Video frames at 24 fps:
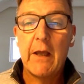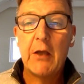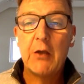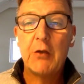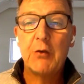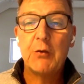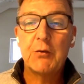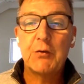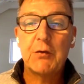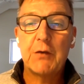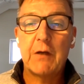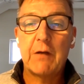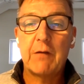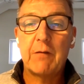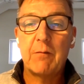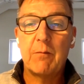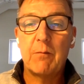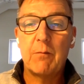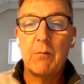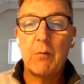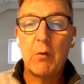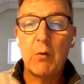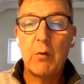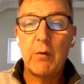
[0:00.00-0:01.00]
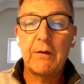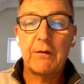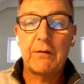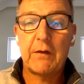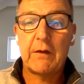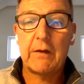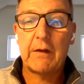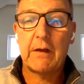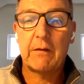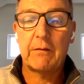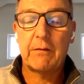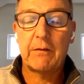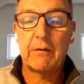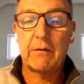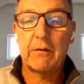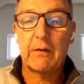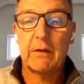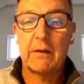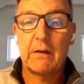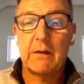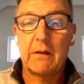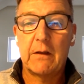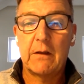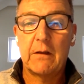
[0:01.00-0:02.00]
you should have more in South Africa
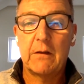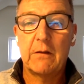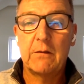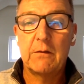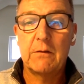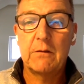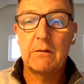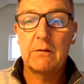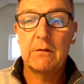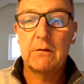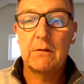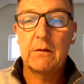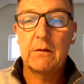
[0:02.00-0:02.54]
right now